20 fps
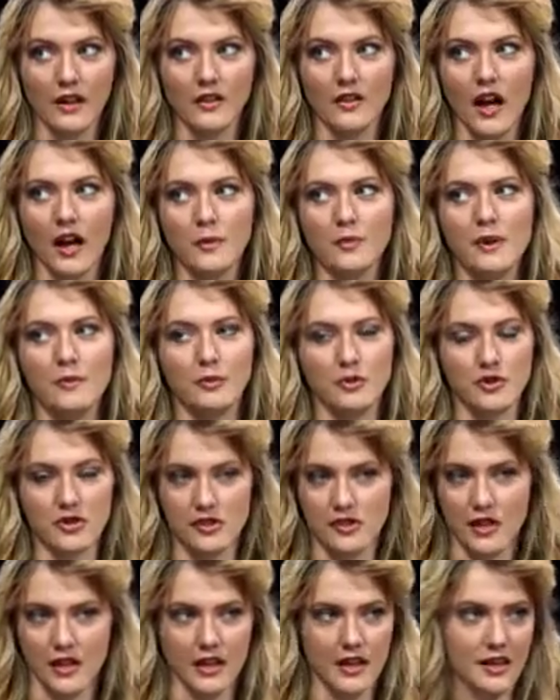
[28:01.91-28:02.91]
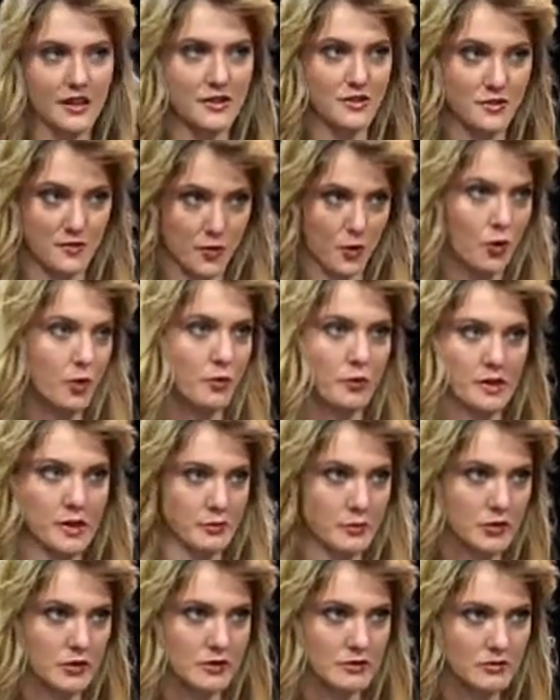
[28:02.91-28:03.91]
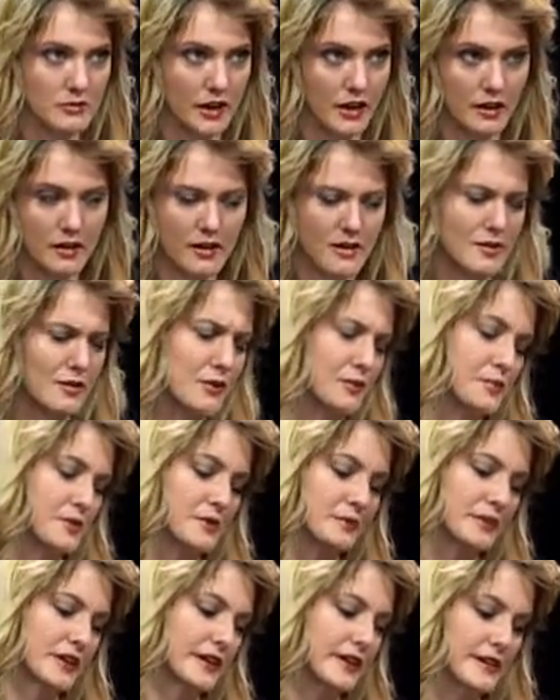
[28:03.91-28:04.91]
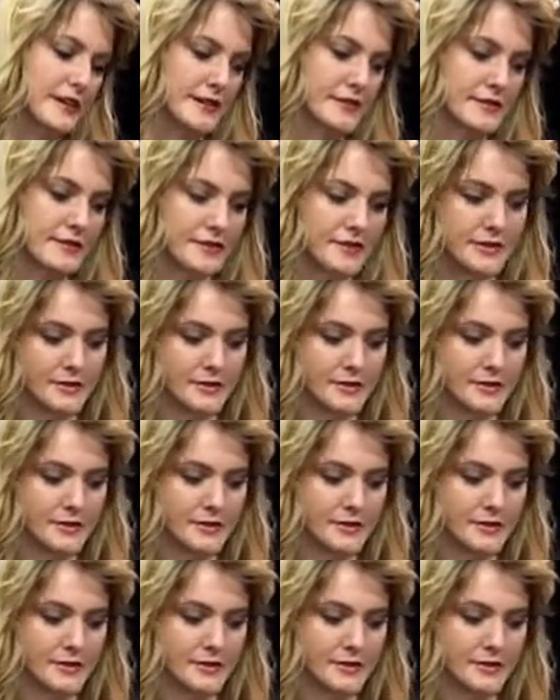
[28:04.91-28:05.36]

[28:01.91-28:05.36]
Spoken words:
and a lot of people just think cancer's for old people. Like, oh, old people get cancer.